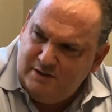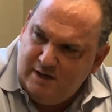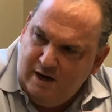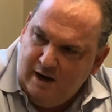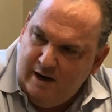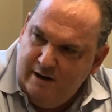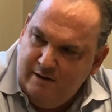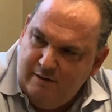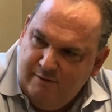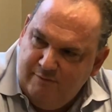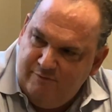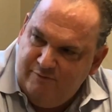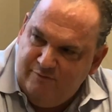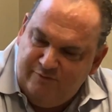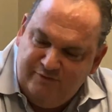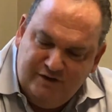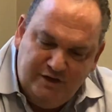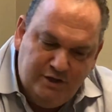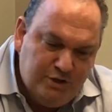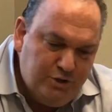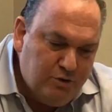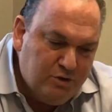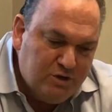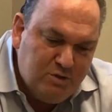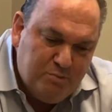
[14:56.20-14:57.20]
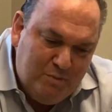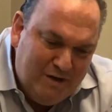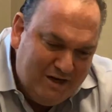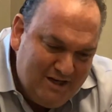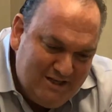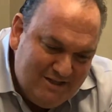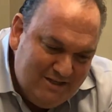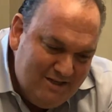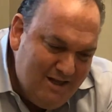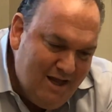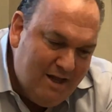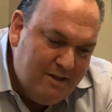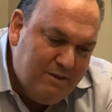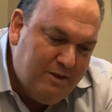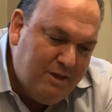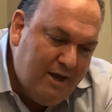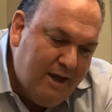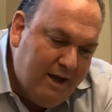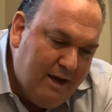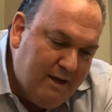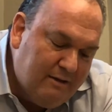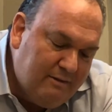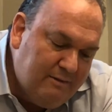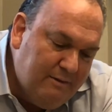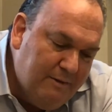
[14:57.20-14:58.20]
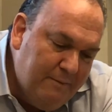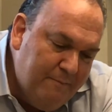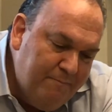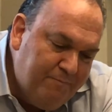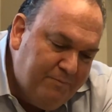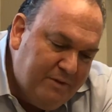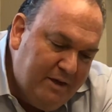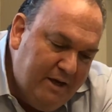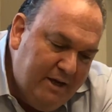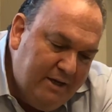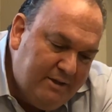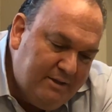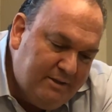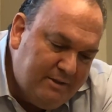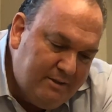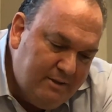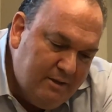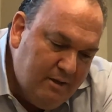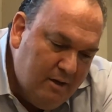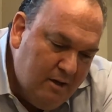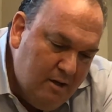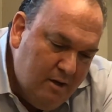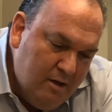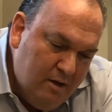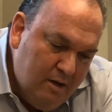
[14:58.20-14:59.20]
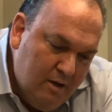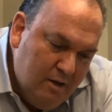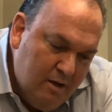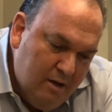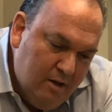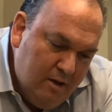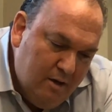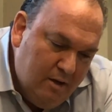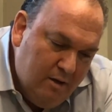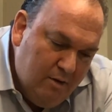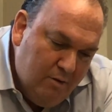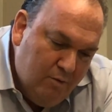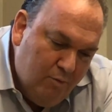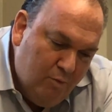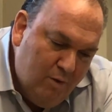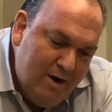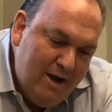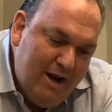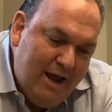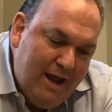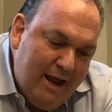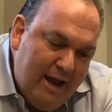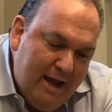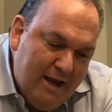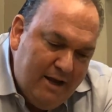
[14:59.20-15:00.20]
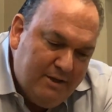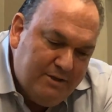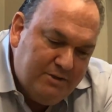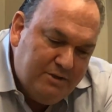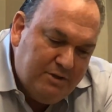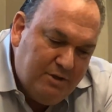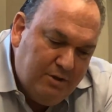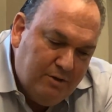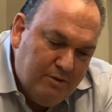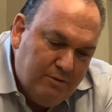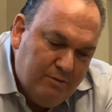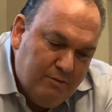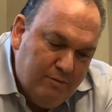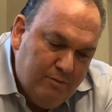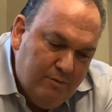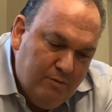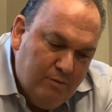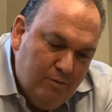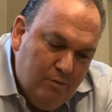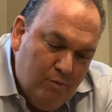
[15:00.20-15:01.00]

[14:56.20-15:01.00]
these kind of features. But it's not that. It's when I ask you,